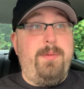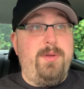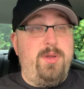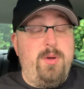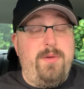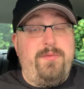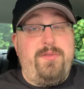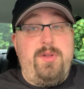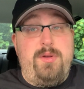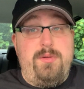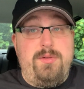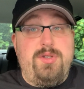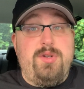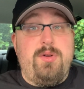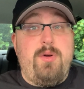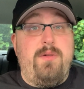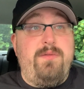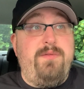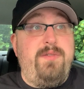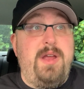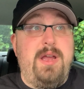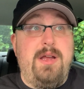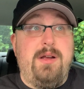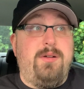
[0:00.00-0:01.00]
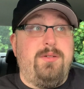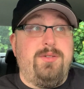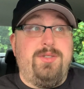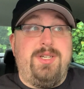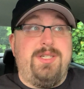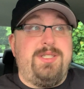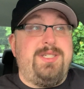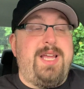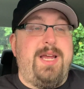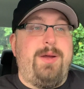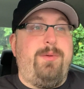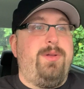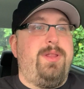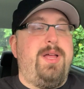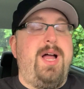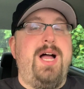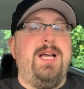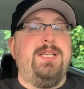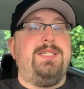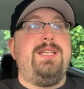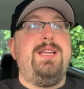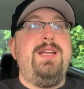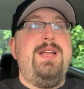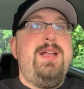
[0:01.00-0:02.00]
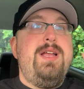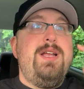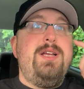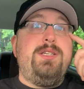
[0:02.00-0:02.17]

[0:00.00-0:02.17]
but you have to use your own vehicle just like with us.